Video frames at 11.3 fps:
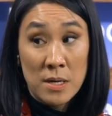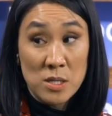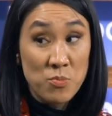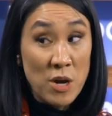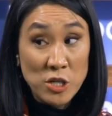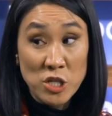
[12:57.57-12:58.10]

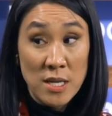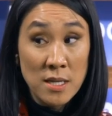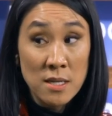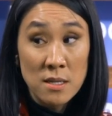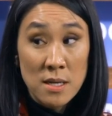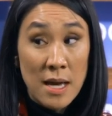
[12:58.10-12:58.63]

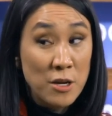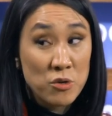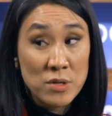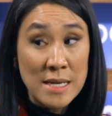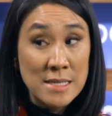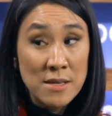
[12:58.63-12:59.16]
expression and
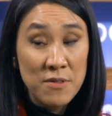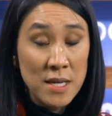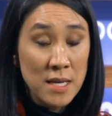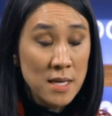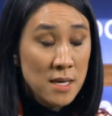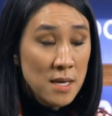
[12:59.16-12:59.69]

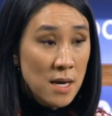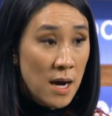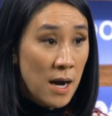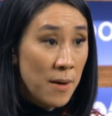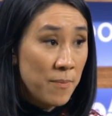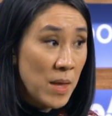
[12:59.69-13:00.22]
creativity.
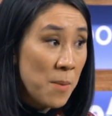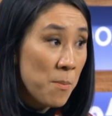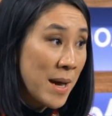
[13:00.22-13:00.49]
Um, it